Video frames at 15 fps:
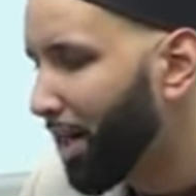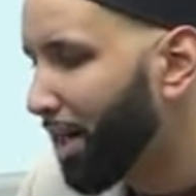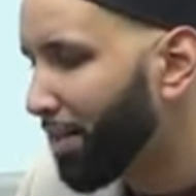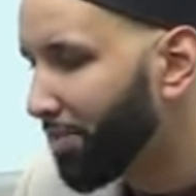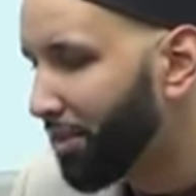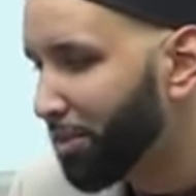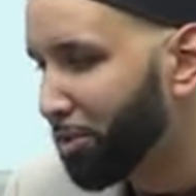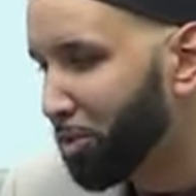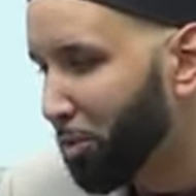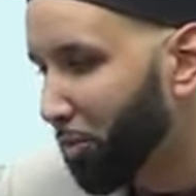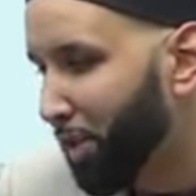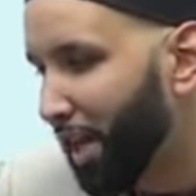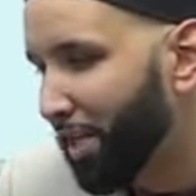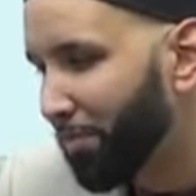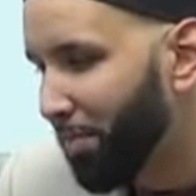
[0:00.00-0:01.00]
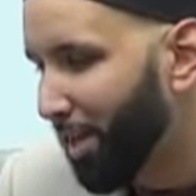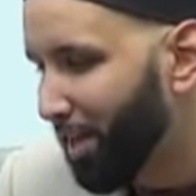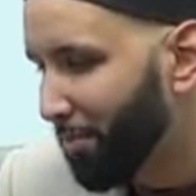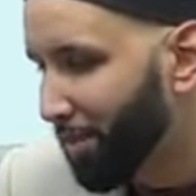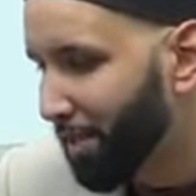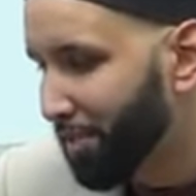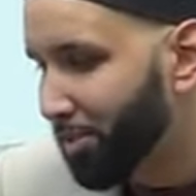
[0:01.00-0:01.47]
don't want anything to do with
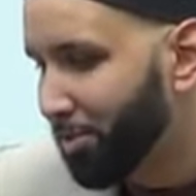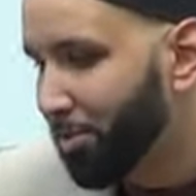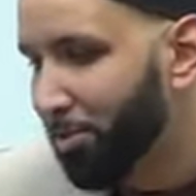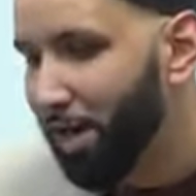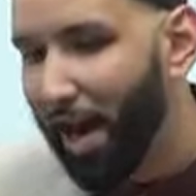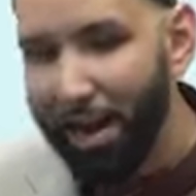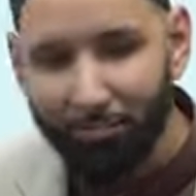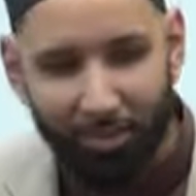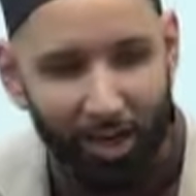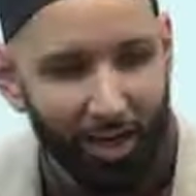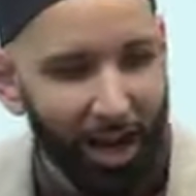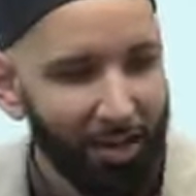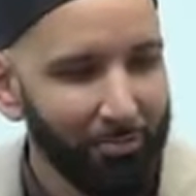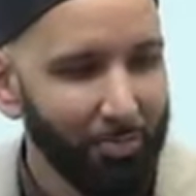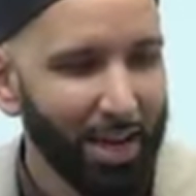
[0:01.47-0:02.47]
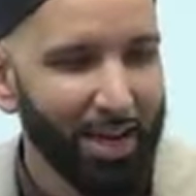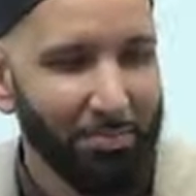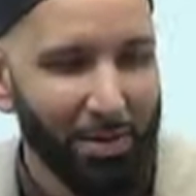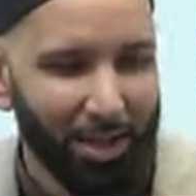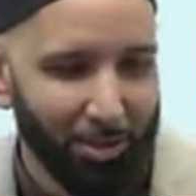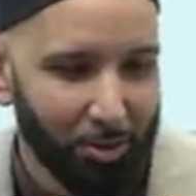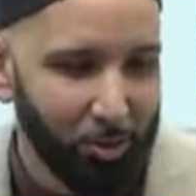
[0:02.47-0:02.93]
anybody because you know what, I've
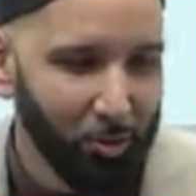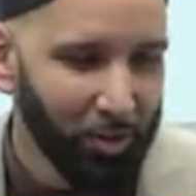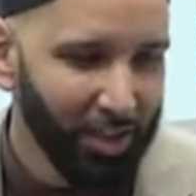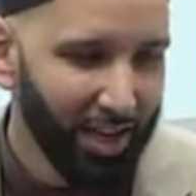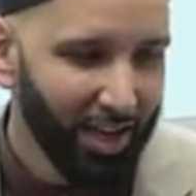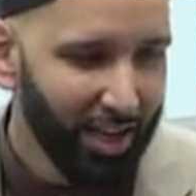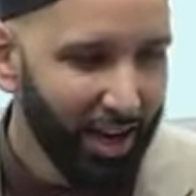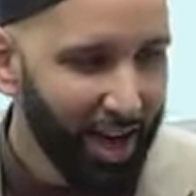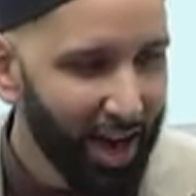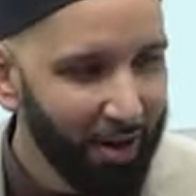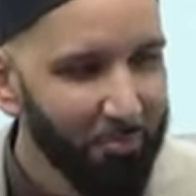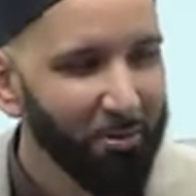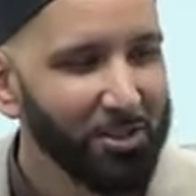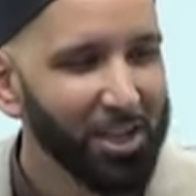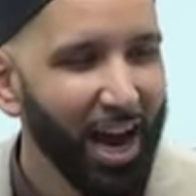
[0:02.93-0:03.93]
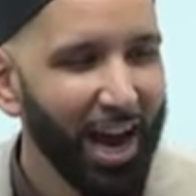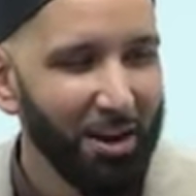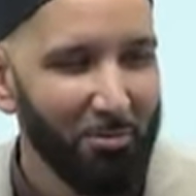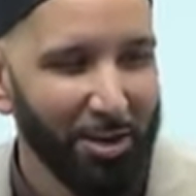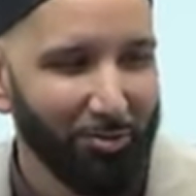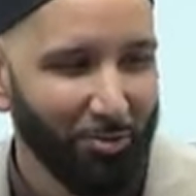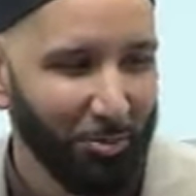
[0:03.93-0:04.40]
paid my dues, I'm
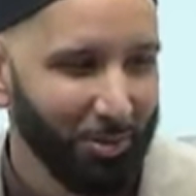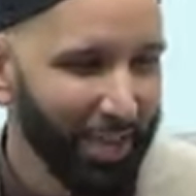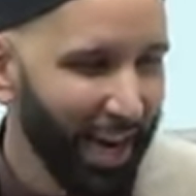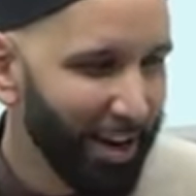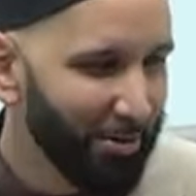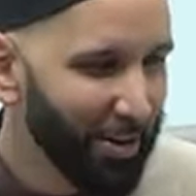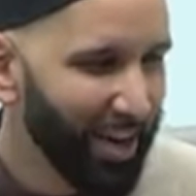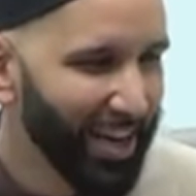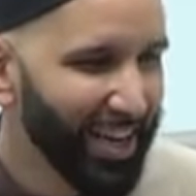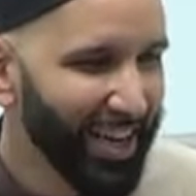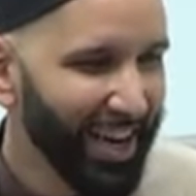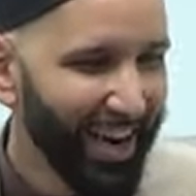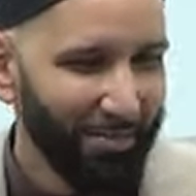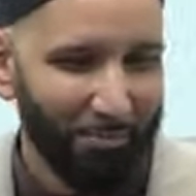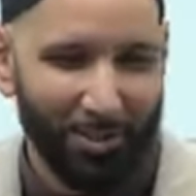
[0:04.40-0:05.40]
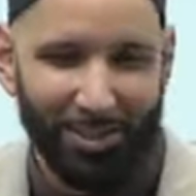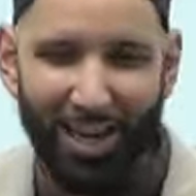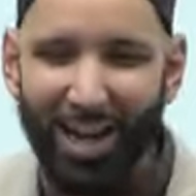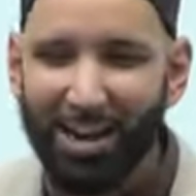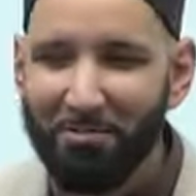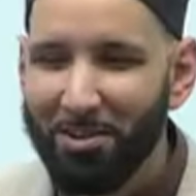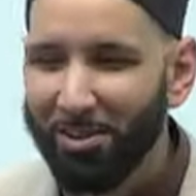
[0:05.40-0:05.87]
retiring from da'wah, I'm
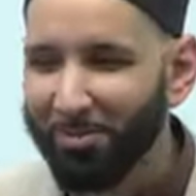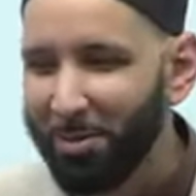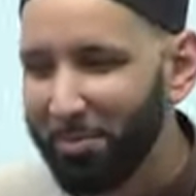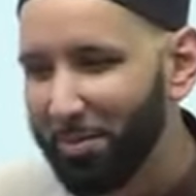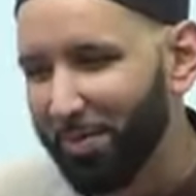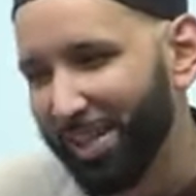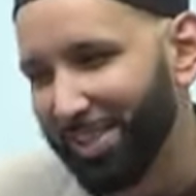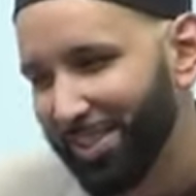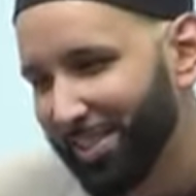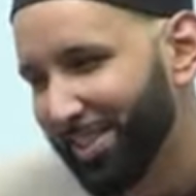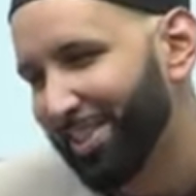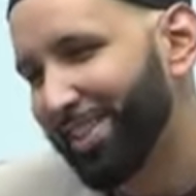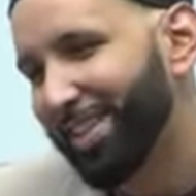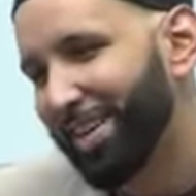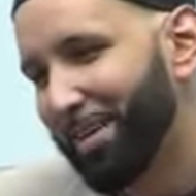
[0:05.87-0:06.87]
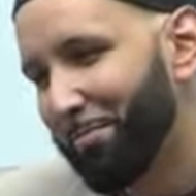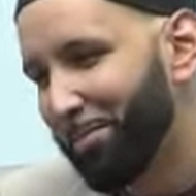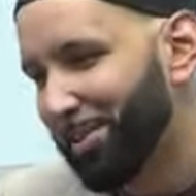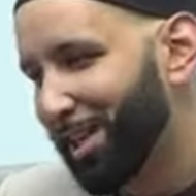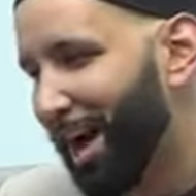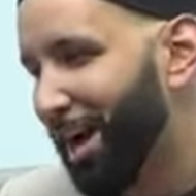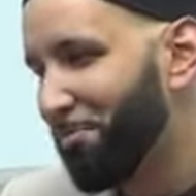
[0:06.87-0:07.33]
retiring from the masjid,
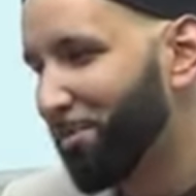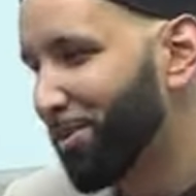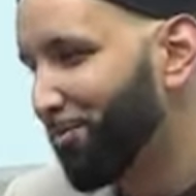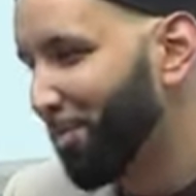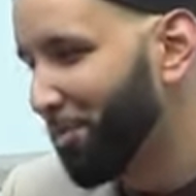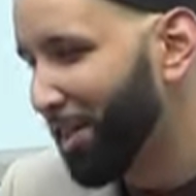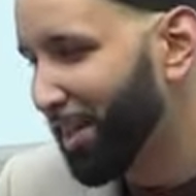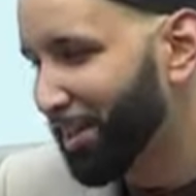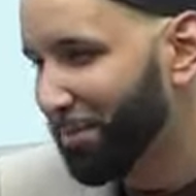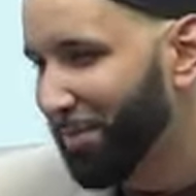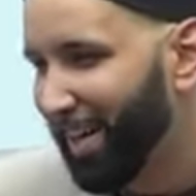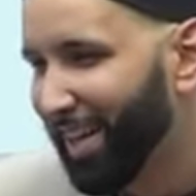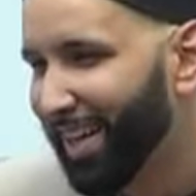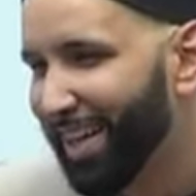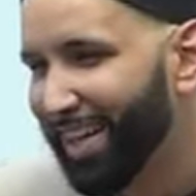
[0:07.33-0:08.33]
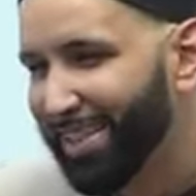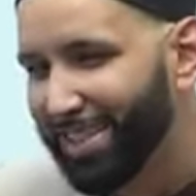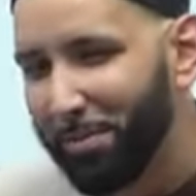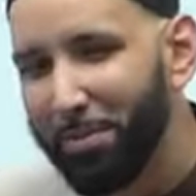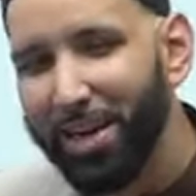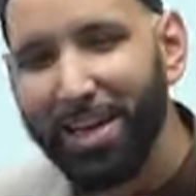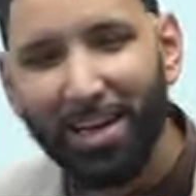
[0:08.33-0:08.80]
I'm retiring from khidmah,
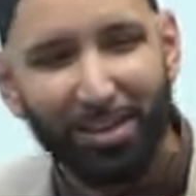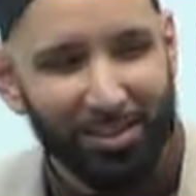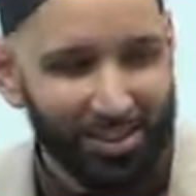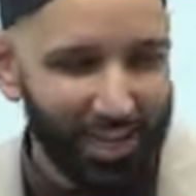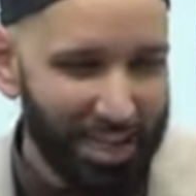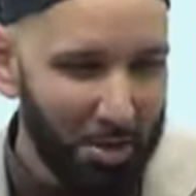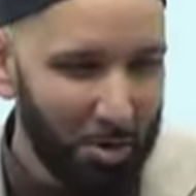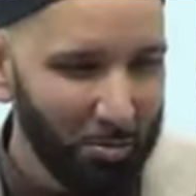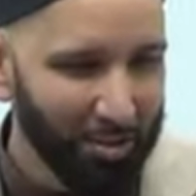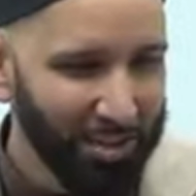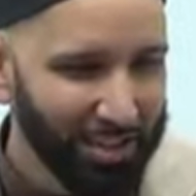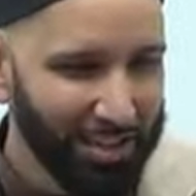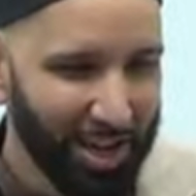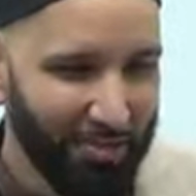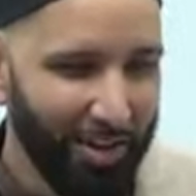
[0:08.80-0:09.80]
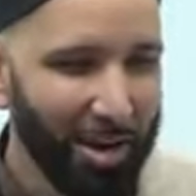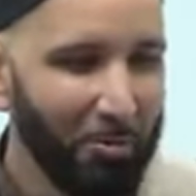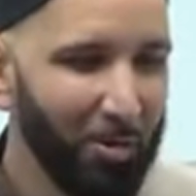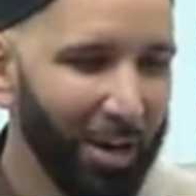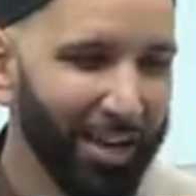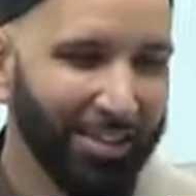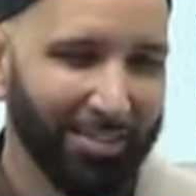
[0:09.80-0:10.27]
somebody else take over this stuff,
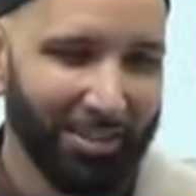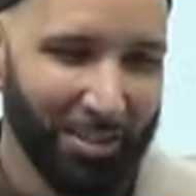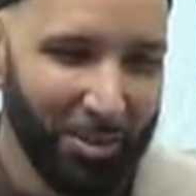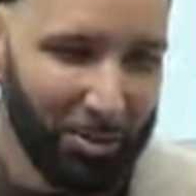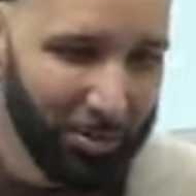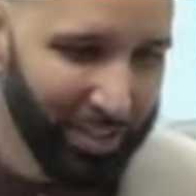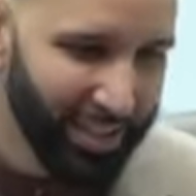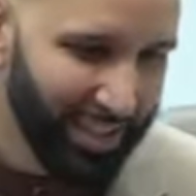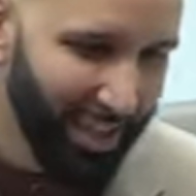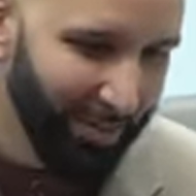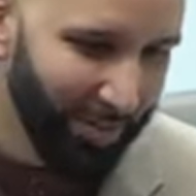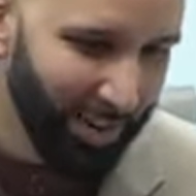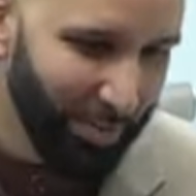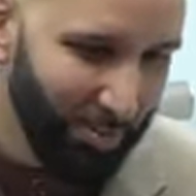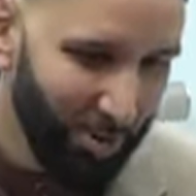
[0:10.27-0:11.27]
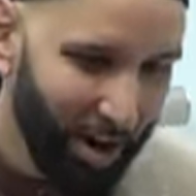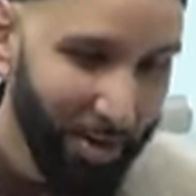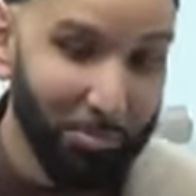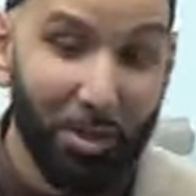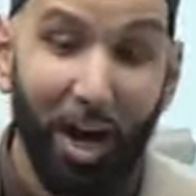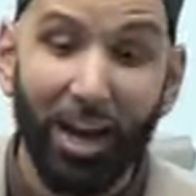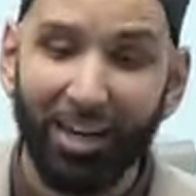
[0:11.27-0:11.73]
I don't want anything to do with this stuff
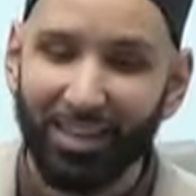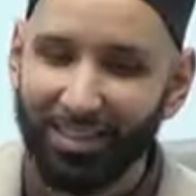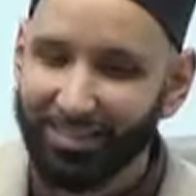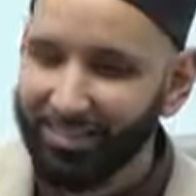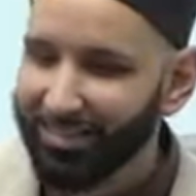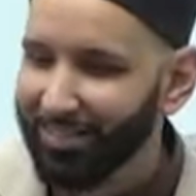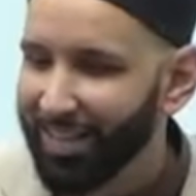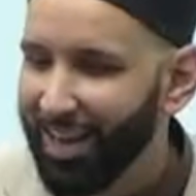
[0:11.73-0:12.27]
anymore, I'm done.